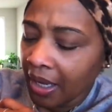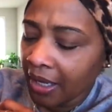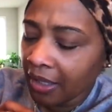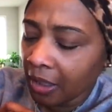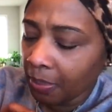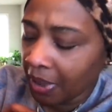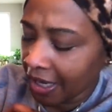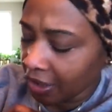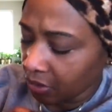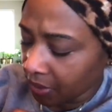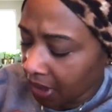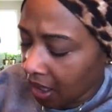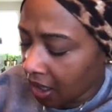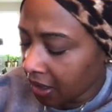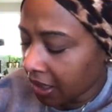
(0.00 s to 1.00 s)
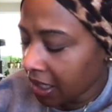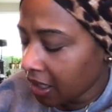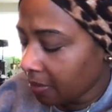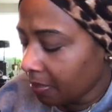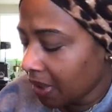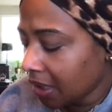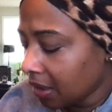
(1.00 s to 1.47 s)
hit the Patreon
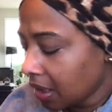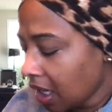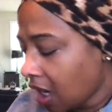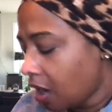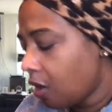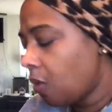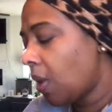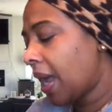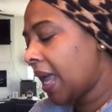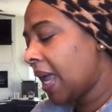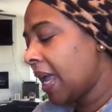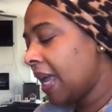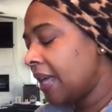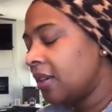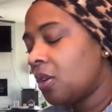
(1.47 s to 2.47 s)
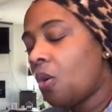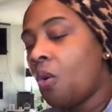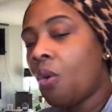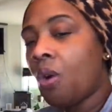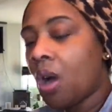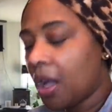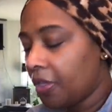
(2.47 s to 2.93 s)
link below and
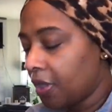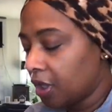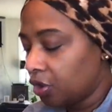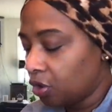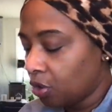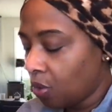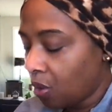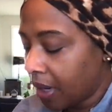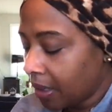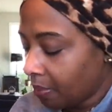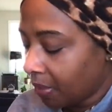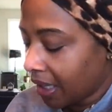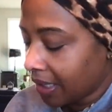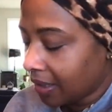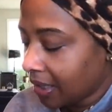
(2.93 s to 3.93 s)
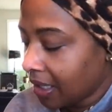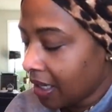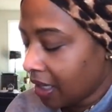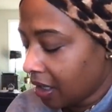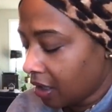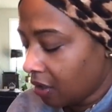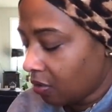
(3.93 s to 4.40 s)
or the join button
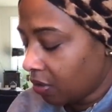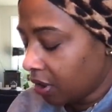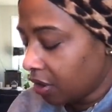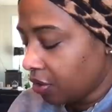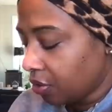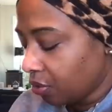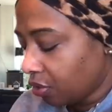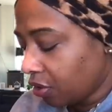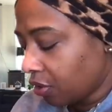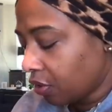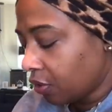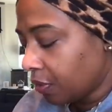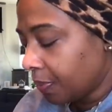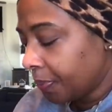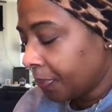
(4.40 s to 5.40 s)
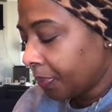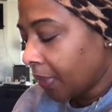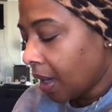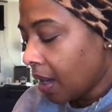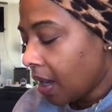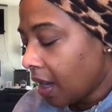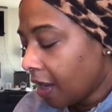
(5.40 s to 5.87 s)
here on the YouTube.
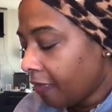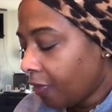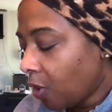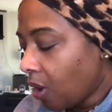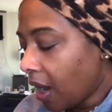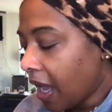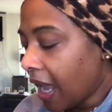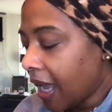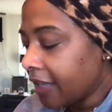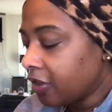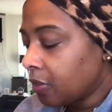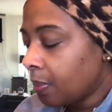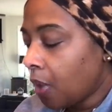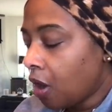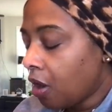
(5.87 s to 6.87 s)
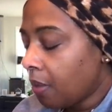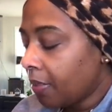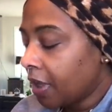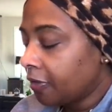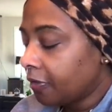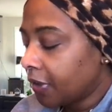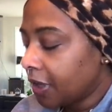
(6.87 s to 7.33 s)
And for a small
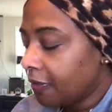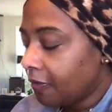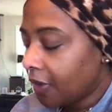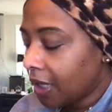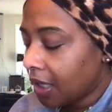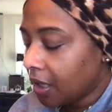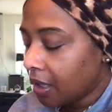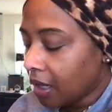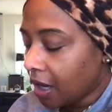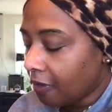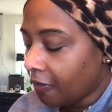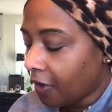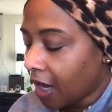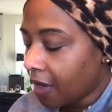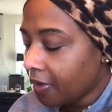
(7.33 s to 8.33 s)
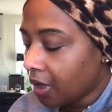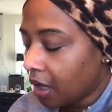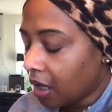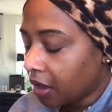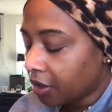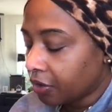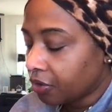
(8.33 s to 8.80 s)
monthly fee of
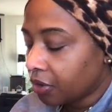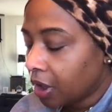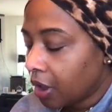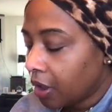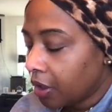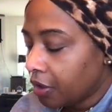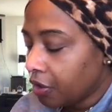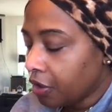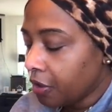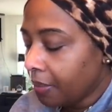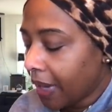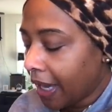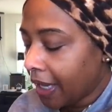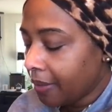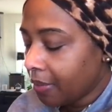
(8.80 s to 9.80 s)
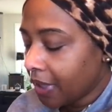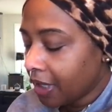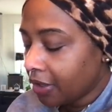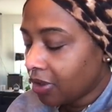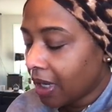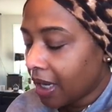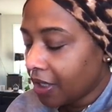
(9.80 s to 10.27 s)
$5, you
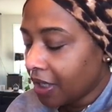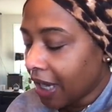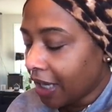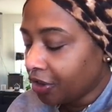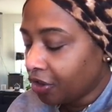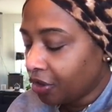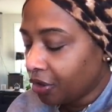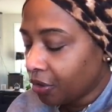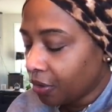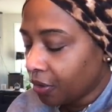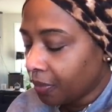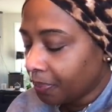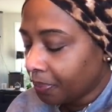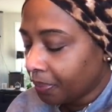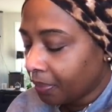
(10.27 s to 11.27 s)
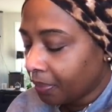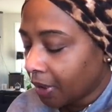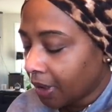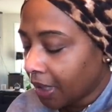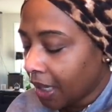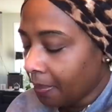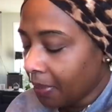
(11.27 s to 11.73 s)
babies, yes you,
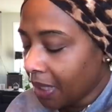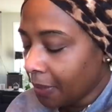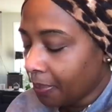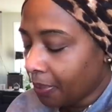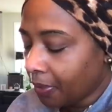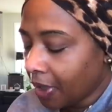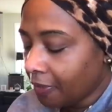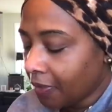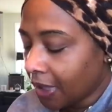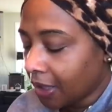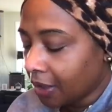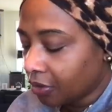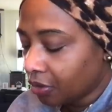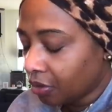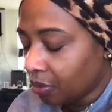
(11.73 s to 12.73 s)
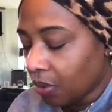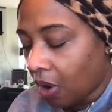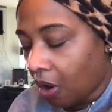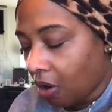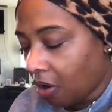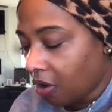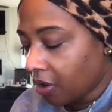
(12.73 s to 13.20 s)
can be privy to
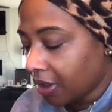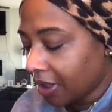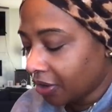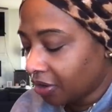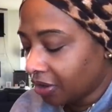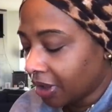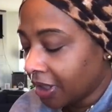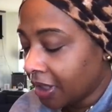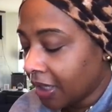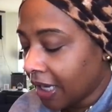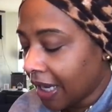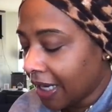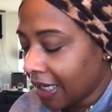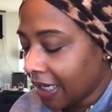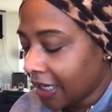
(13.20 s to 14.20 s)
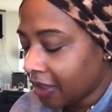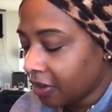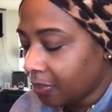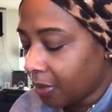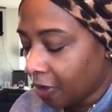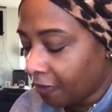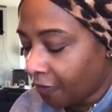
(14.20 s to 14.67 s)
all the
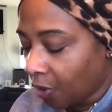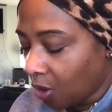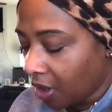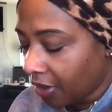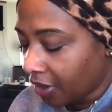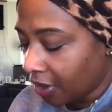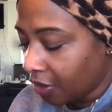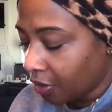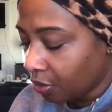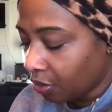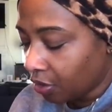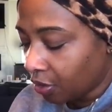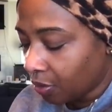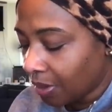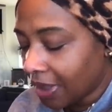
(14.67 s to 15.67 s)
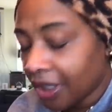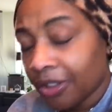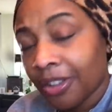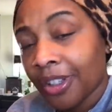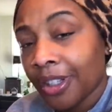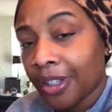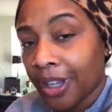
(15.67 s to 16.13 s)
shenanigans before the YouTube
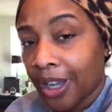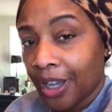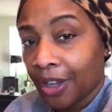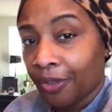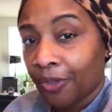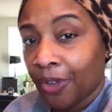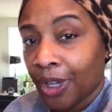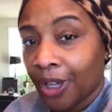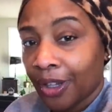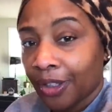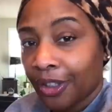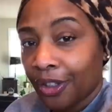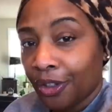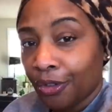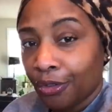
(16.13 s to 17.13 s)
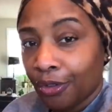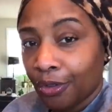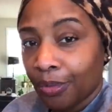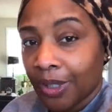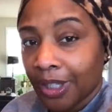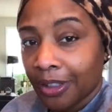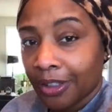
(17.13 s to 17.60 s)
gets it, if the
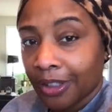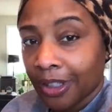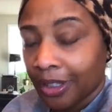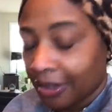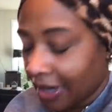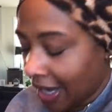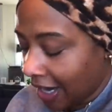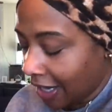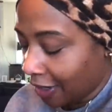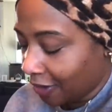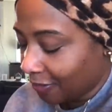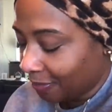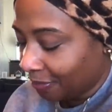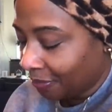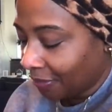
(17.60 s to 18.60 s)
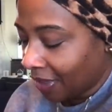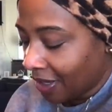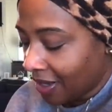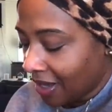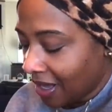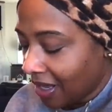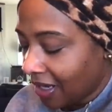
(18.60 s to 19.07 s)
YouTube gets it. Now,
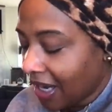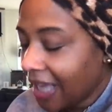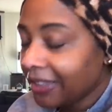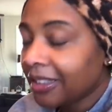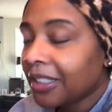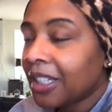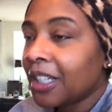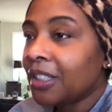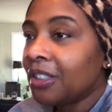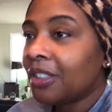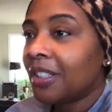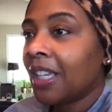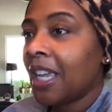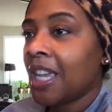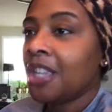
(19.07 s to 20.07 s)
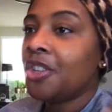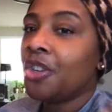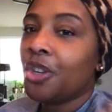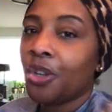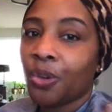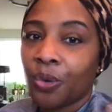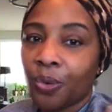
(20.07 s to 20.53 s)
let's
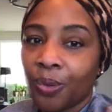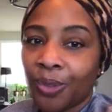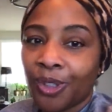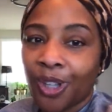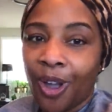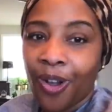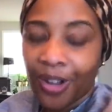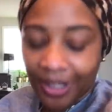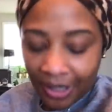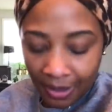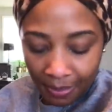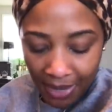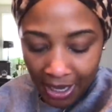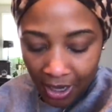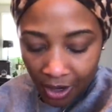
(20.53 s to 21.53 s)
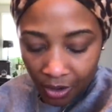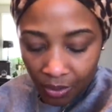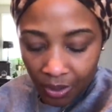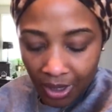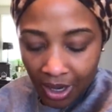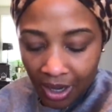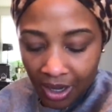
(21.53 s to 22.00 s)
continue talking
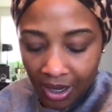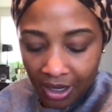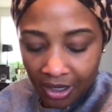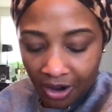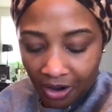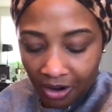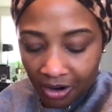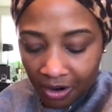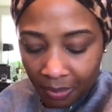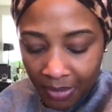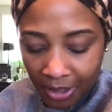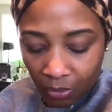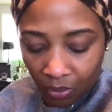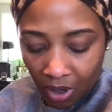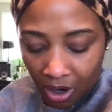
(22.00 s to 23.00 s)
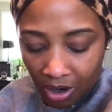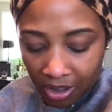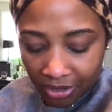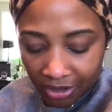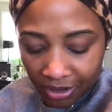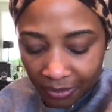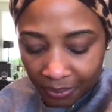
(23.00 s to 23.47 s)
about Call Her Miss
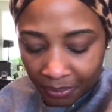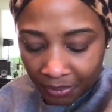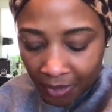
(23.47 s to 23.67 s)
Ross,